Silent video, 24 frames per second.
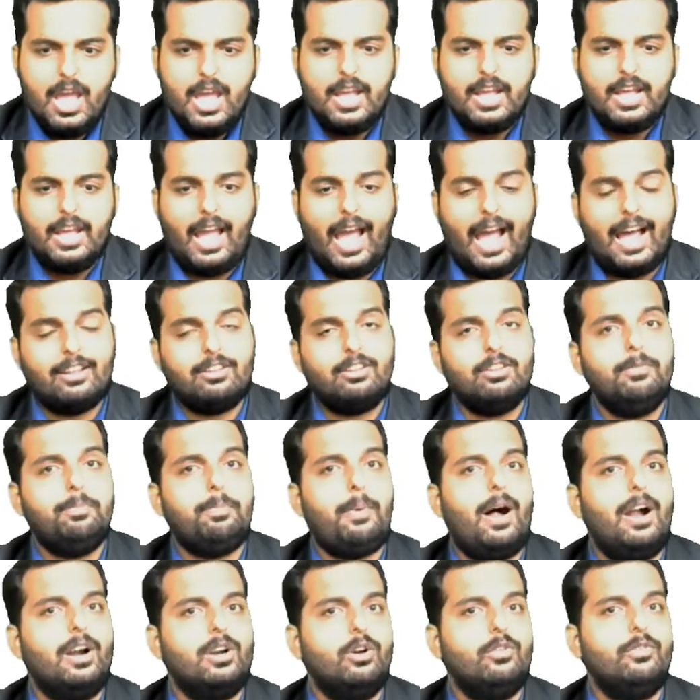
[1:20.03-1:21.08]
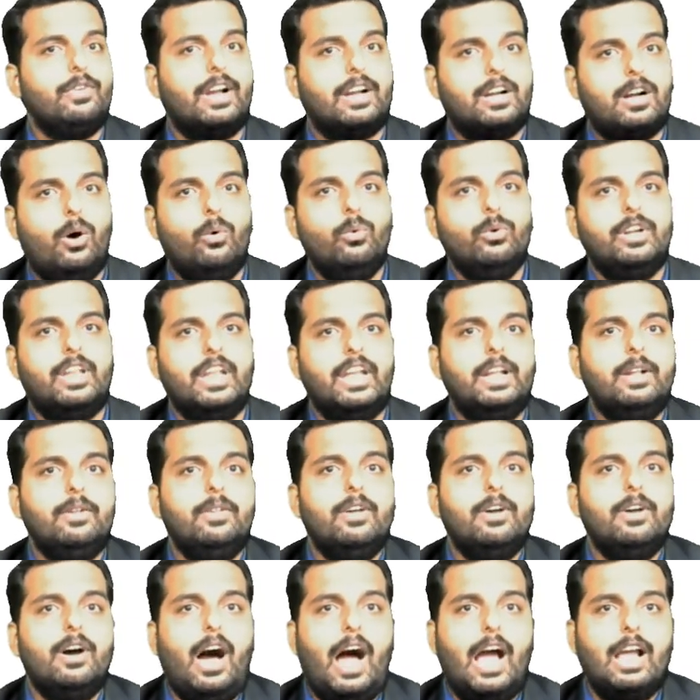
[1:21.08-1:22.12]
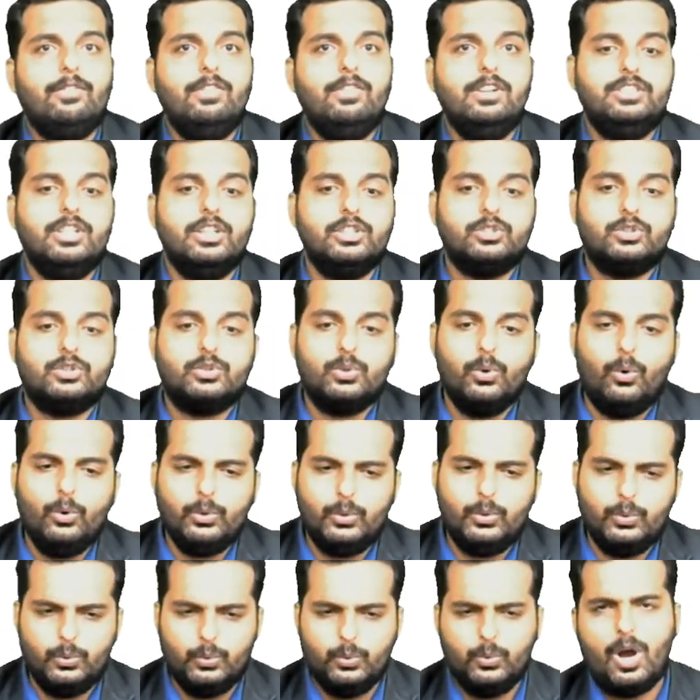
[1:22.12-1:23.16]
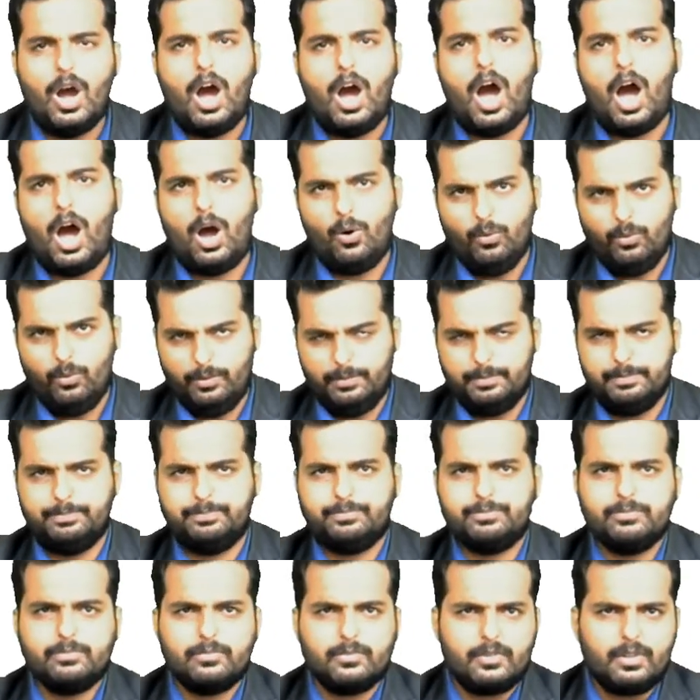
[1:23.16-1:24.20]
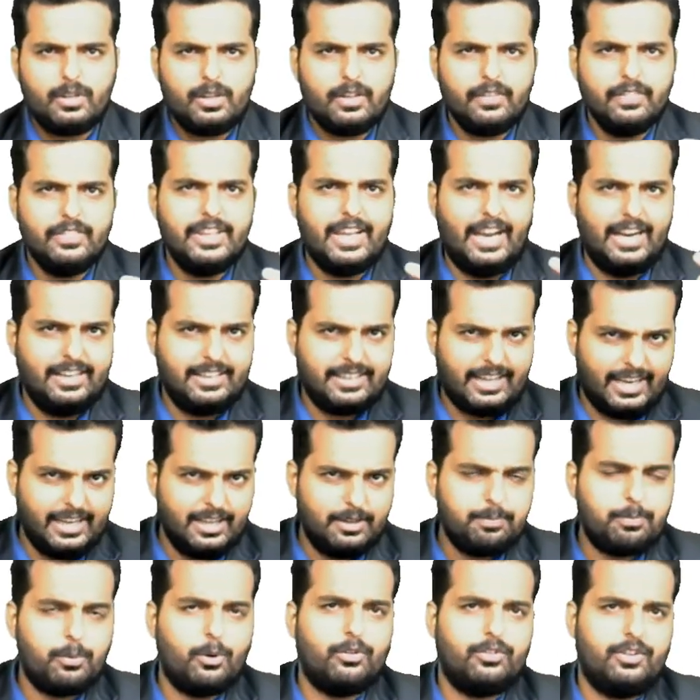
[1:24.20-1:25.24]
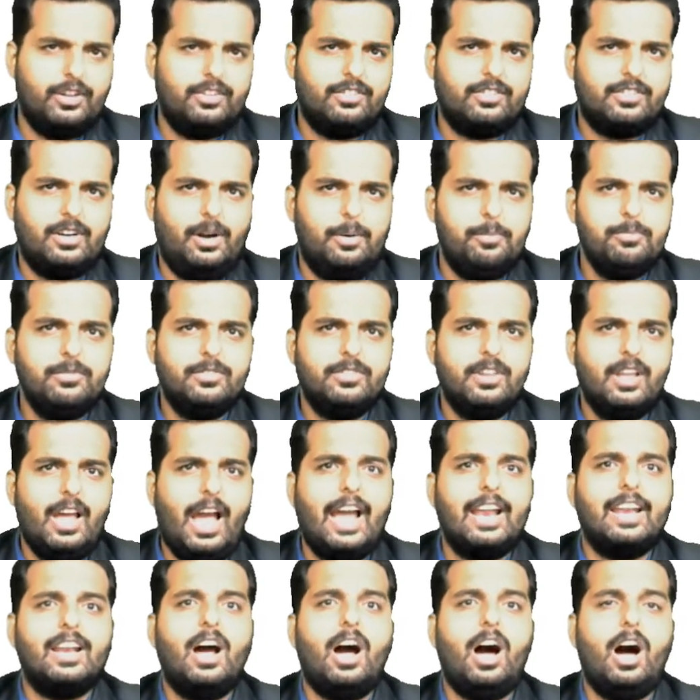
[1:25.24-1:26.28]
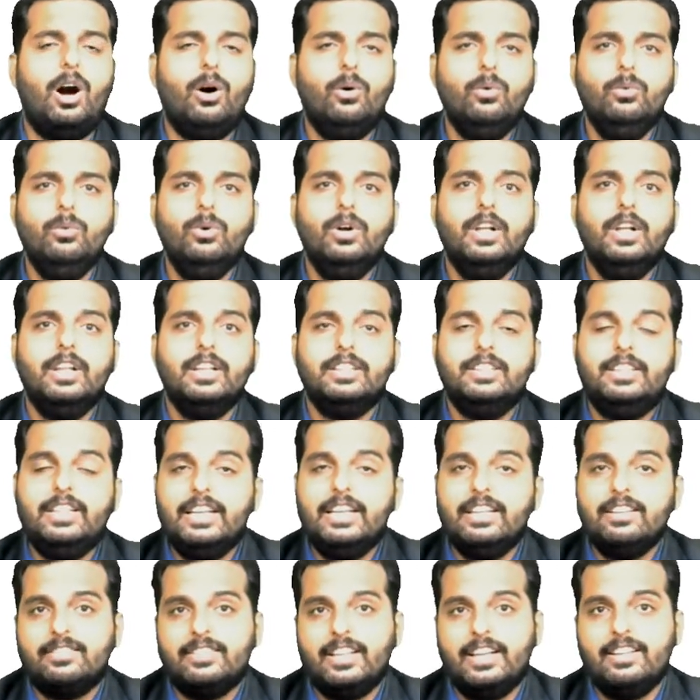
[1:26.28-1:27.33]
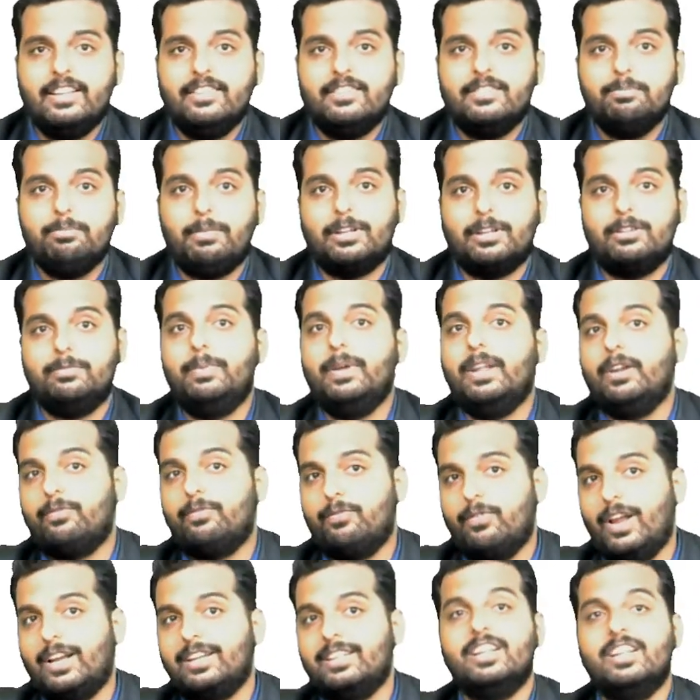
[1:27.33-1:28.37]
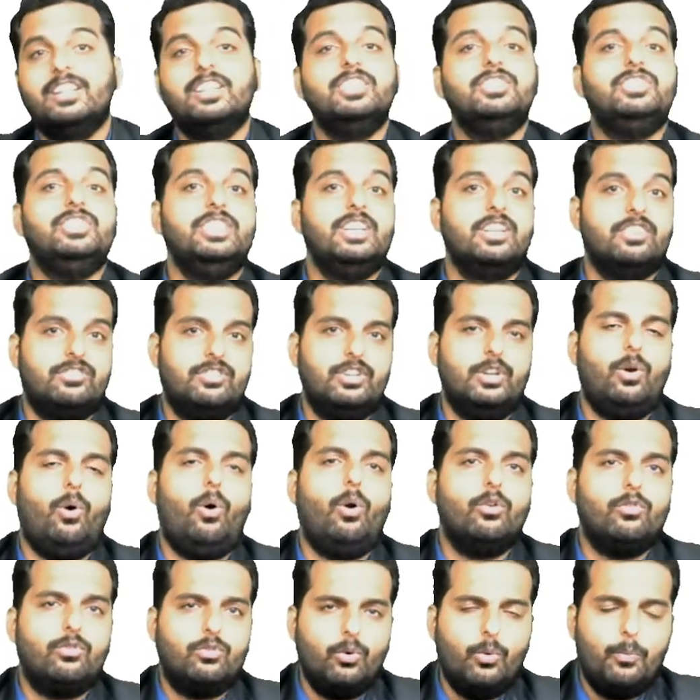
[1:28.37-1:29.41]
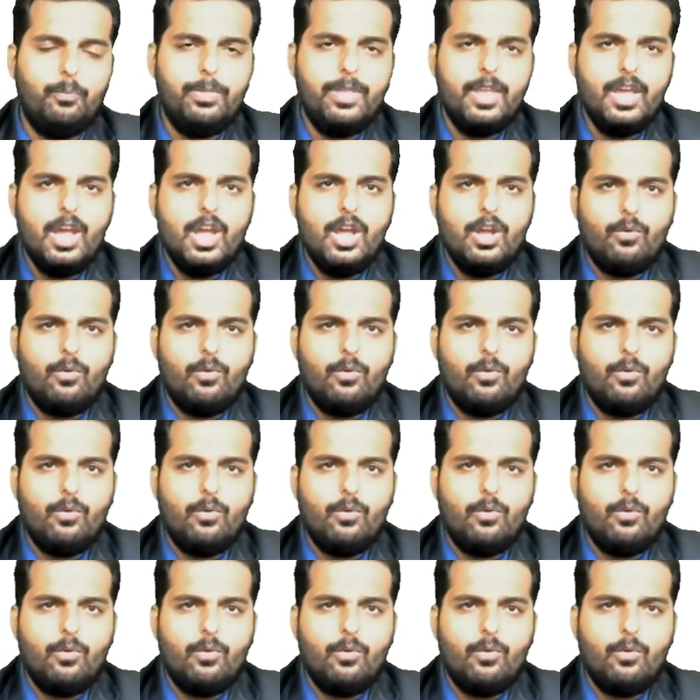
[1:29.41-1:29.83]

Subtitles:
As a part of accounting, I will just show you how the entire process comes and how these things must be reflected in the GST also.